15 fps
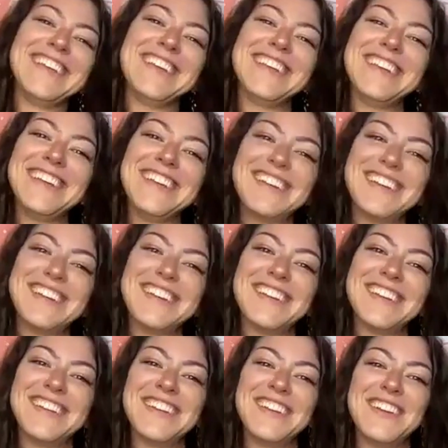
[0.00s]
Oh,
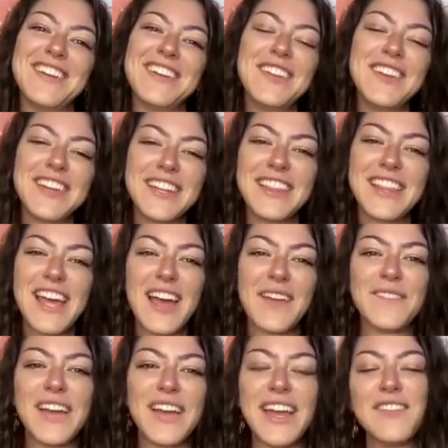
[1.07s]
look at
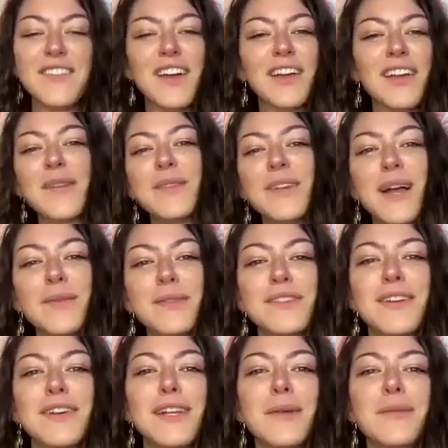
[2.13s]
that. My volume knob's
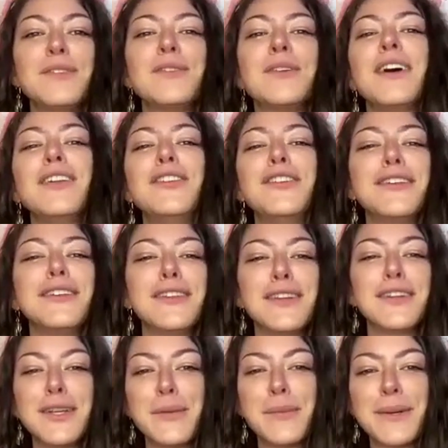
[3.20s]
turned up to
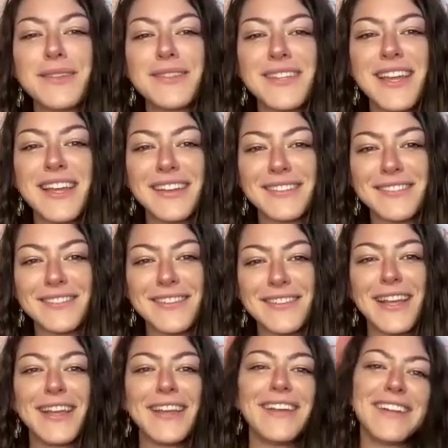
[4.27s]

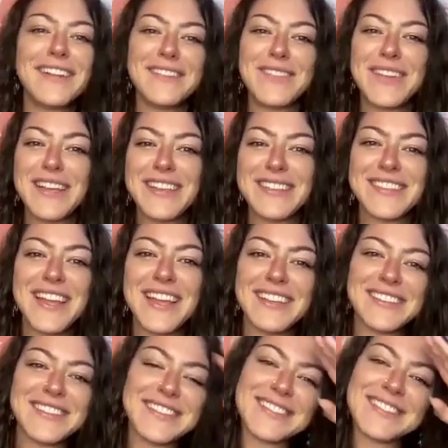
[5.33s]
130%. Makes
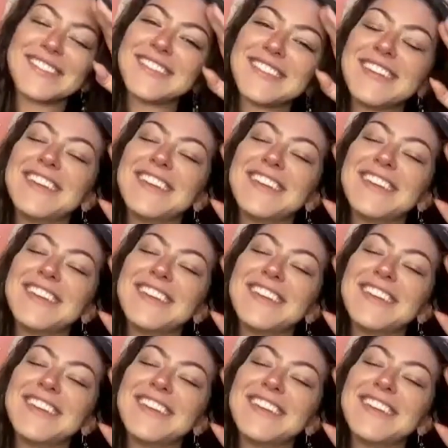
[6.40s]
sense.